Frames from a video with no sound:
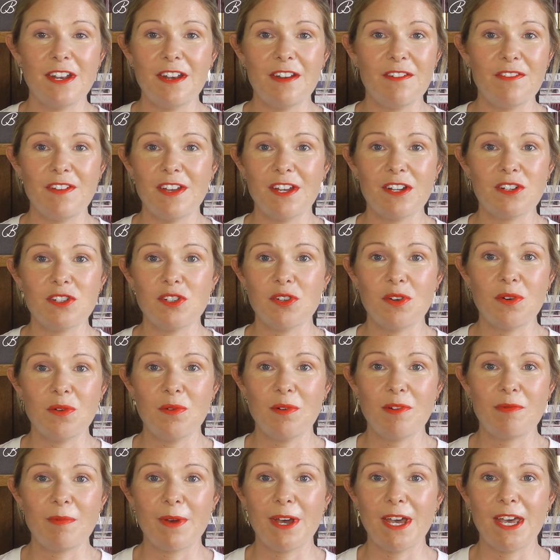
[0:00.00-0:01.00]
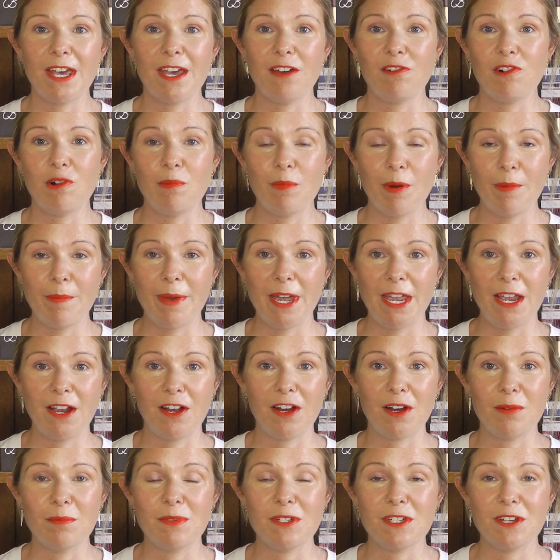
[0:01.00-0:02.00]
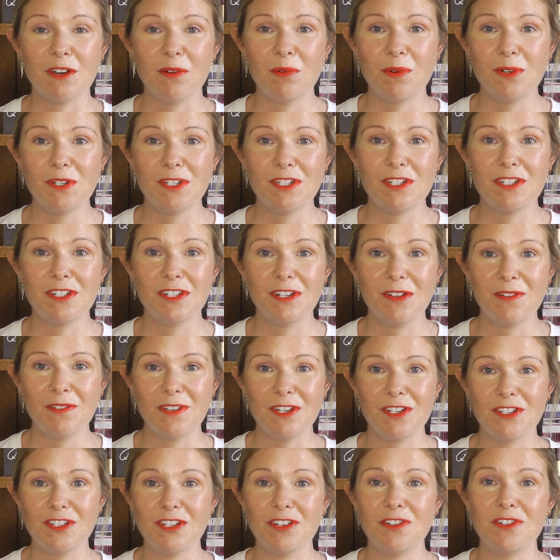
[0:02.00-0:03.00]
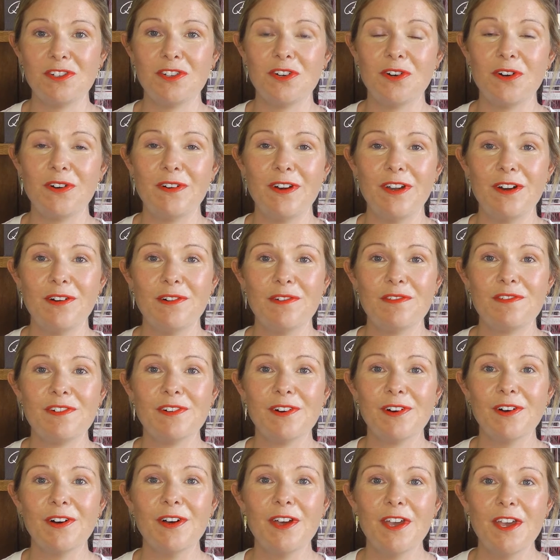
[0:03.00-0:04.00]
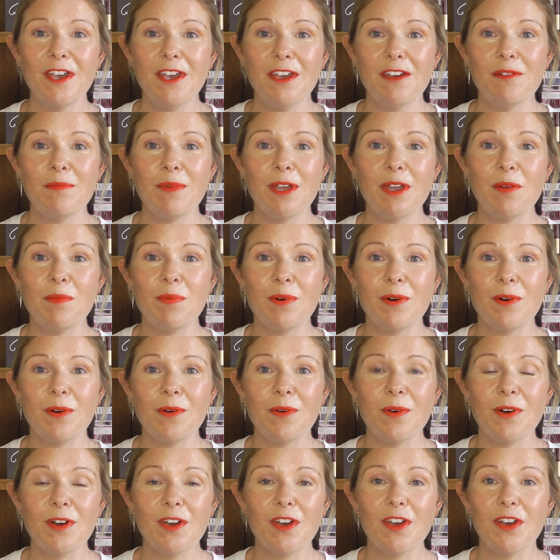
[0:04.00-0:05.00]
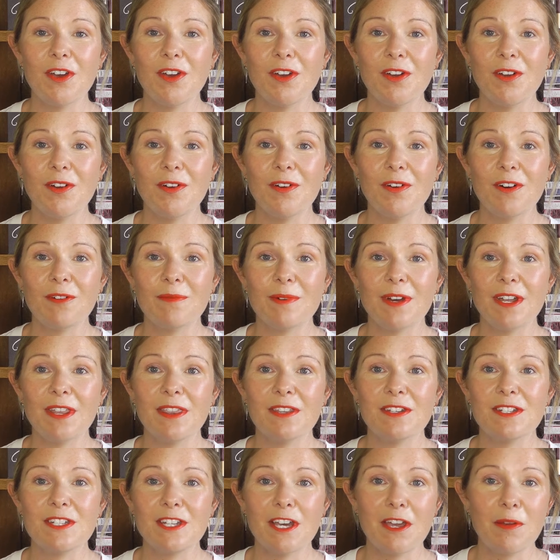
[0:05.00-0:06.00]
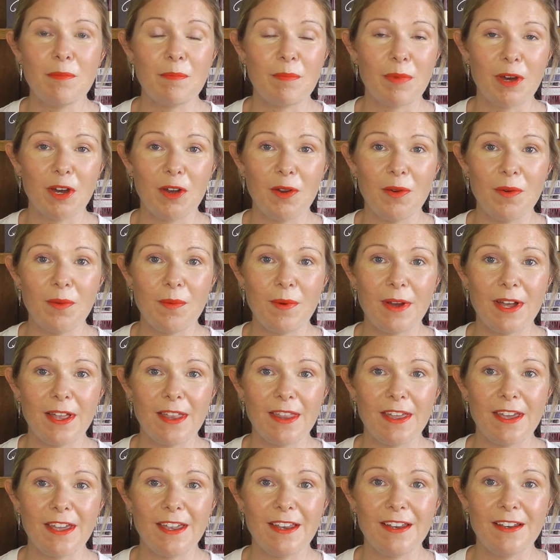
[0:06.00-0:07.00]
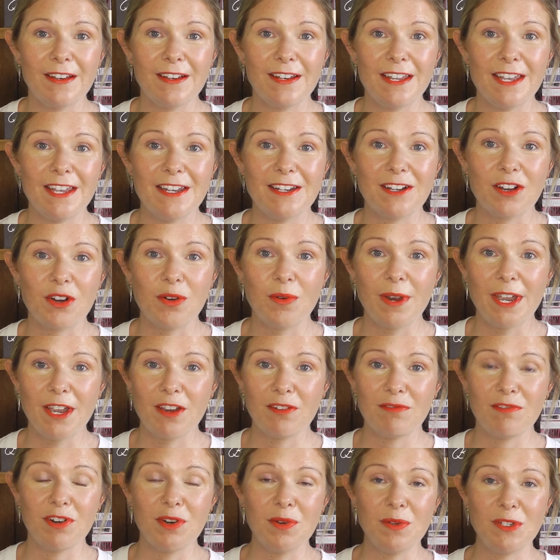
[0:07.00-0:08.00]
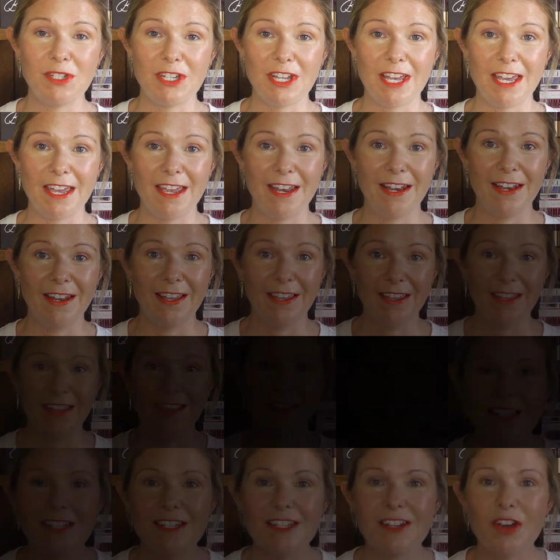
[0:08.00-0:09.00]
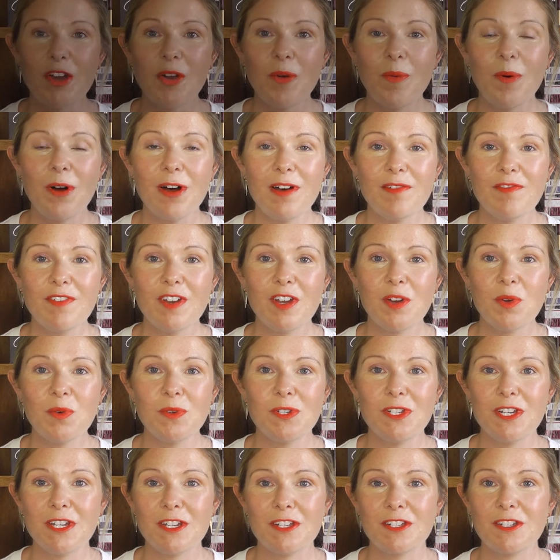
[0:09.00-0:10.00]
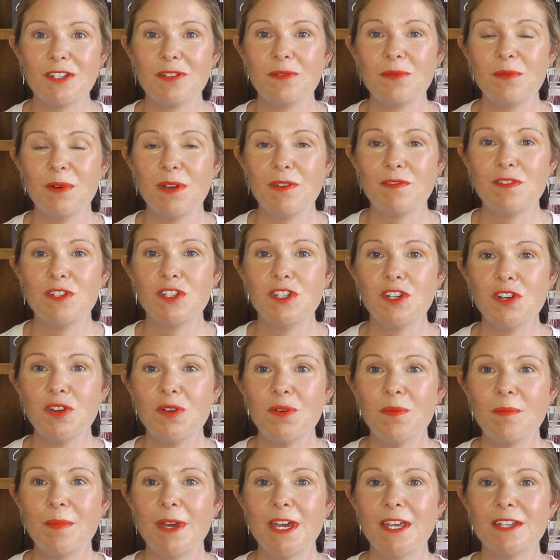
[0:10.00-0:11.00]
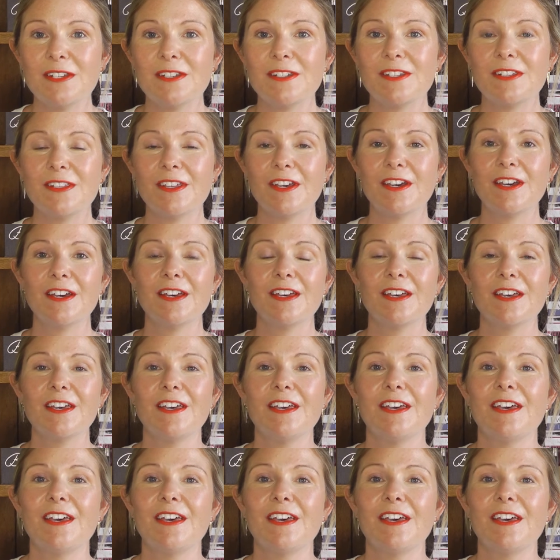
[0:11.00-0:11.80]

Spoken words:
anything at all with my hair or my makeup. So I wanted to do this tutorial for people who are in the same boat where they need a quick routine. So what I've noticed with Zoom is that